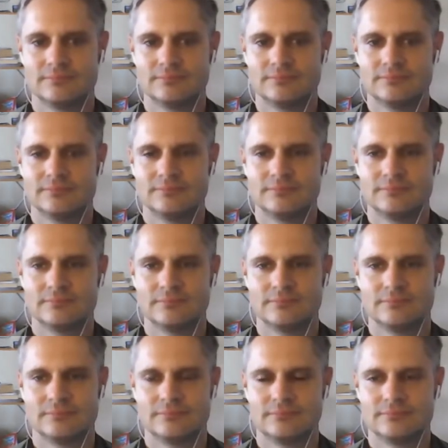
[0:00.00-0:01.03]

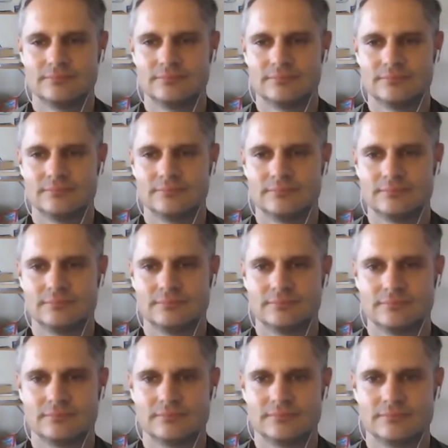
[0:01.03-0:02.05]

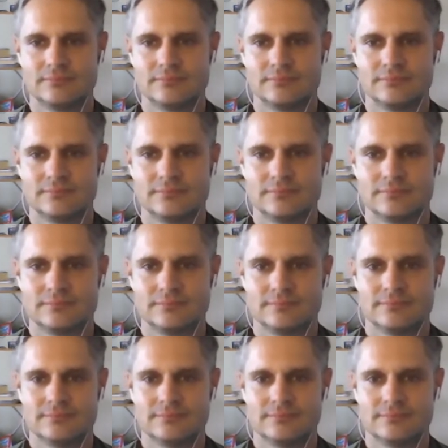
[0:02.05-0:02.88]
[no speech]